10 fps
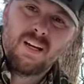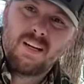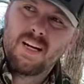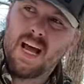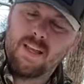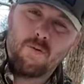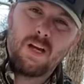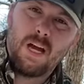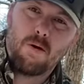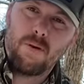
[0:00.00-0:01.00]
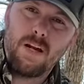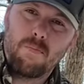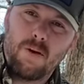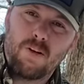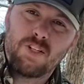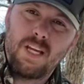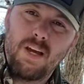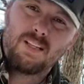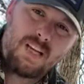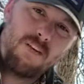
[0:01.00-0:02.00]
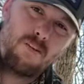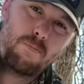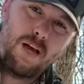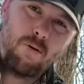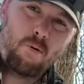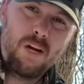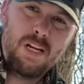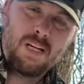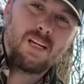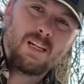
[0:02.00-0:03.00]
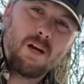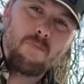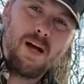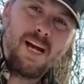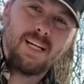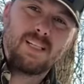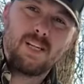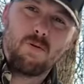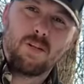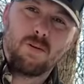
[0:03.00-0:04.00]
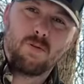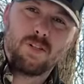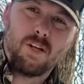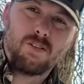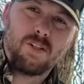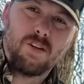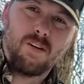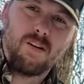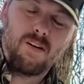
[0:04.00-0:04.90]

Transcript: Now that we got our peanut butter set, let's give it about a week, come back and see what the results are.